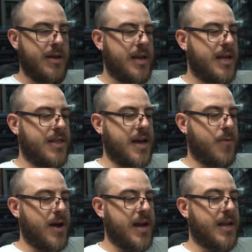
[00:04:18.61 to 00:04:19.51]
And that
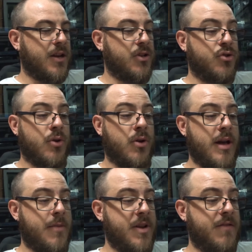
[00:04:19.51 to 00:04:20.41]
way I can control
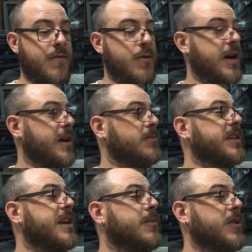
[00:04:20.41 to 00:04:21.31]
how many food items
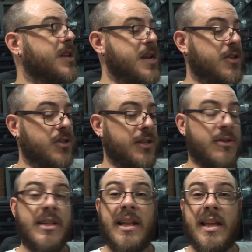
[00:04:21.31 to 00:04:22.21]
end up in each little
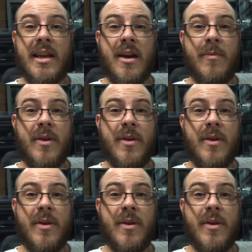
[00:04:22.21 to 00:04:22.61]
deli cup.